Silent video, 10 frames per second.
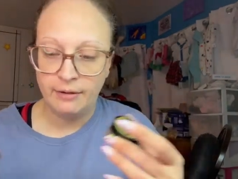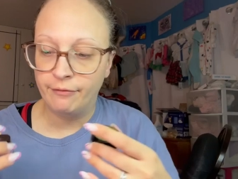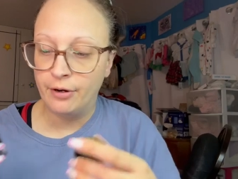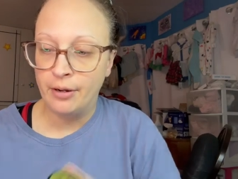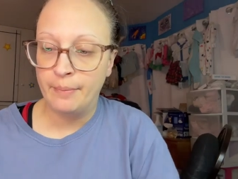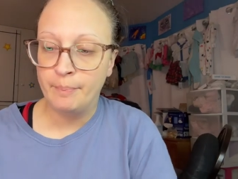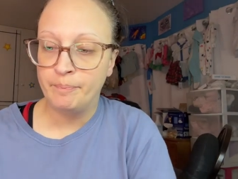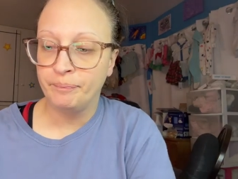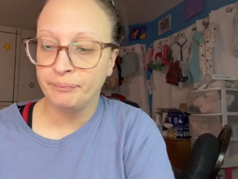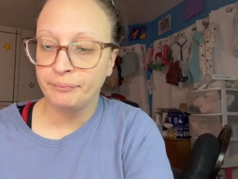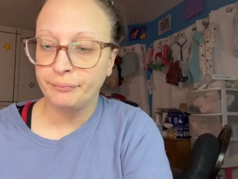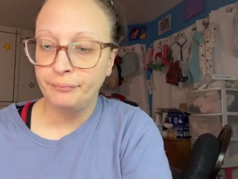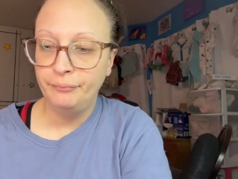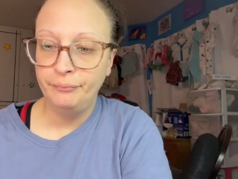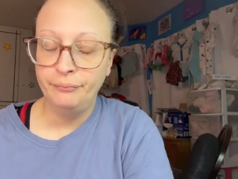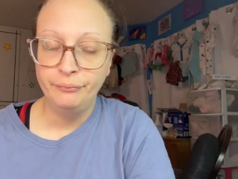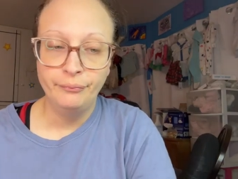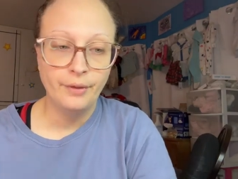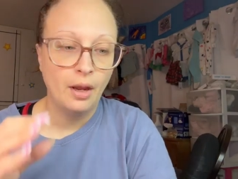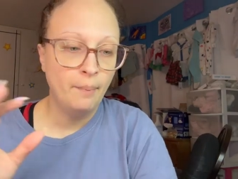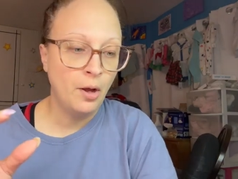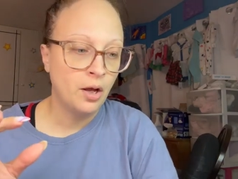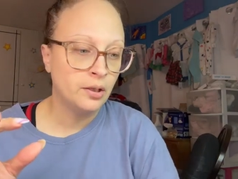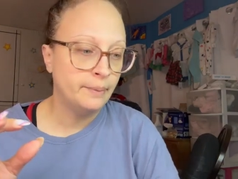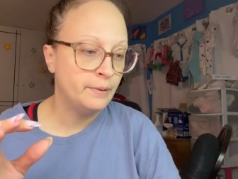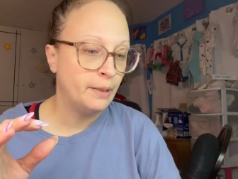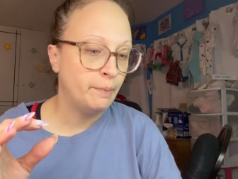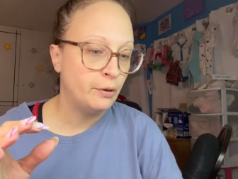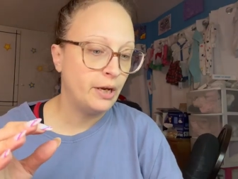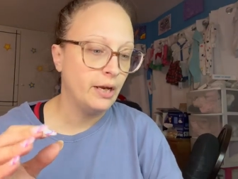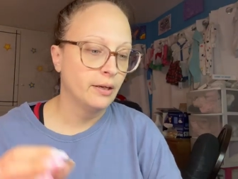from Apocalyptic Beauty